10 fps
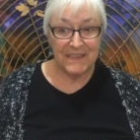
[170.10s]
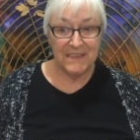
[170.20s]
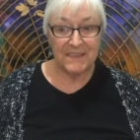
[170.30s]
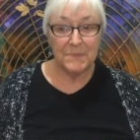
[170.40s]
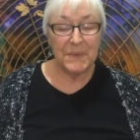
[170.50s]

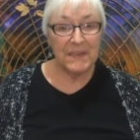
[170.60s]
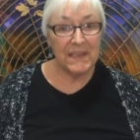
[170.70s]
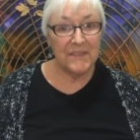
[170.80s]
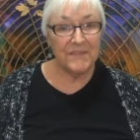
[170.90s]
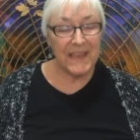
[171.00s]

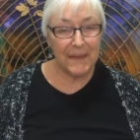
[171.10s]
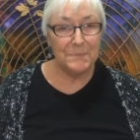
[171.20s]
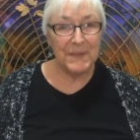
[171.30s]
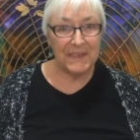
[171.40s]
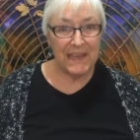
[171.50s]
That
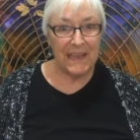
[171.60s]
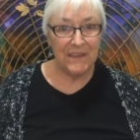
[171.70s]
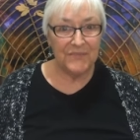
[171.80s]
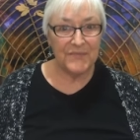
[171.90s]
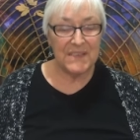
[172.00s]

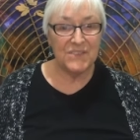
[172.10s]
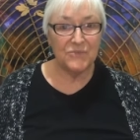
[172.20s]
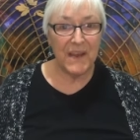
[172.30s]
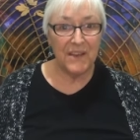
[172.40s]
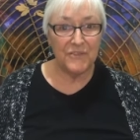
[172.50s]
belief is
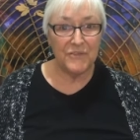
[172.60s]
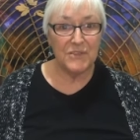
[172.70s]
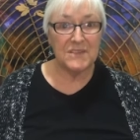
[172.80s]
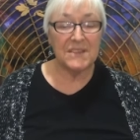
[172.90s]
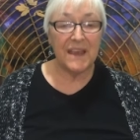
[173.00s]

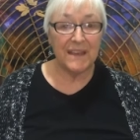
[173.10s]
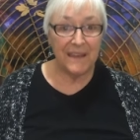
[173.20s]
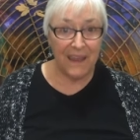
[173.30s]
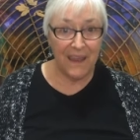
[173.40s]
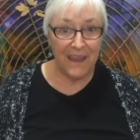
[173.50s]
reinforced
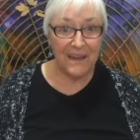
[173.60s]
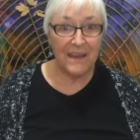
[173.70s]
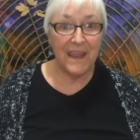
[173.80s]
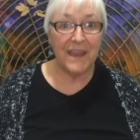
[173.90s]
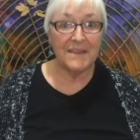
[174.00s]

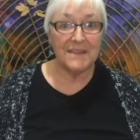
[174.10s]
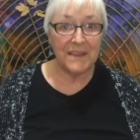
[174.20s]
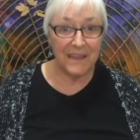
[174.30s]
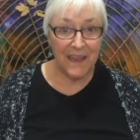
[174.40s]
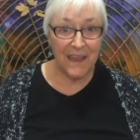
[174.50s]
again and
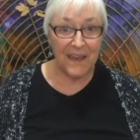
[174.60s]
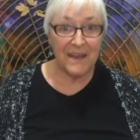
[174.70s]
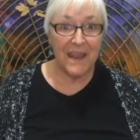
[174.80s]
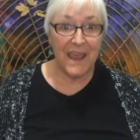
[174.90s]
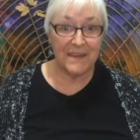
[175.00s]

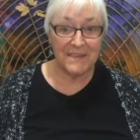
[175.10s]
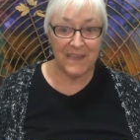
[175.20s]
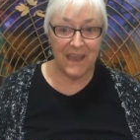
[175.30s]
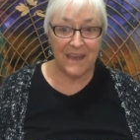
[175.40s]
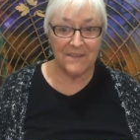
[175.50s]
again and
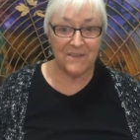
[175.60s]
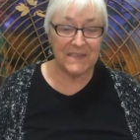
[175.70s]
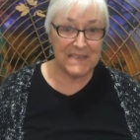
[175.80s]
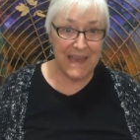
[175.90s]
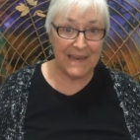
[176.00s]
again on
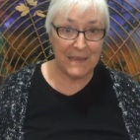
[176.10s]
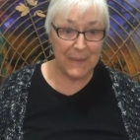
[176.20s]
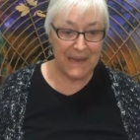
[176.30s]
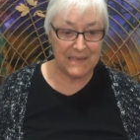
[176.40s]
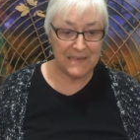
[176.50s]
a daily
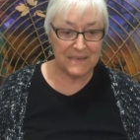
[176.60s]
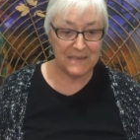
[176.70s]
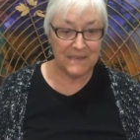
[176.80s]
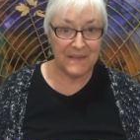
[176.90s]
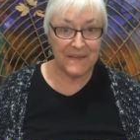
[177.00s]
basis,
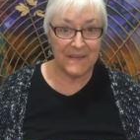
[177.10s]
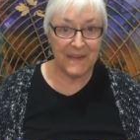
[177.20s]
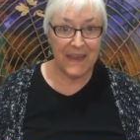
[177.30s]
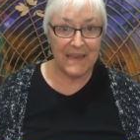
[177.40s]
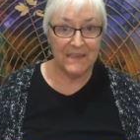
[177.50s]

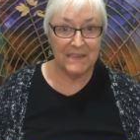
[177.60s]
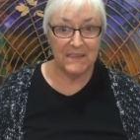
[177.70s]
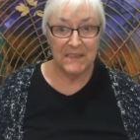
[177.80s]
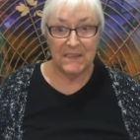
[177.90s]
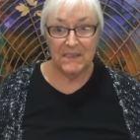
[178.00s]
okay?
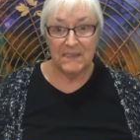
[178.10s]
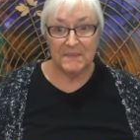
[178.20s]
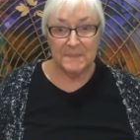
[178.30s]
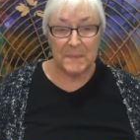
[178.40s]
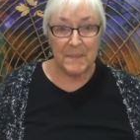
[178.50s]

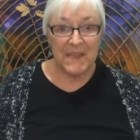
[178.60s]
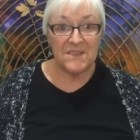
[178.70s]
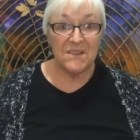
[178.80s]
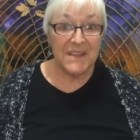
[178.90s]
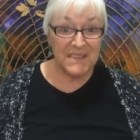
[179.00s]

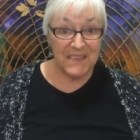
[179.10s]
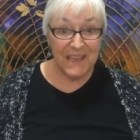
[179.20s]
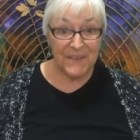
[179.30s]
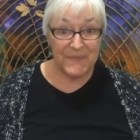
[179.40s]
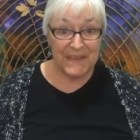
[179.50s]
So is the
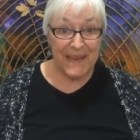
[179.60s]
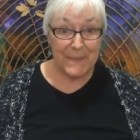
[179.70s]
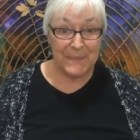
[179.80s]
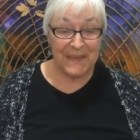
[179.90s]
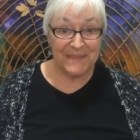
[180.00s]
elephant
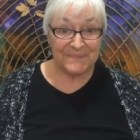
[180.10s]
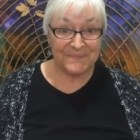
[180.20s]
happy?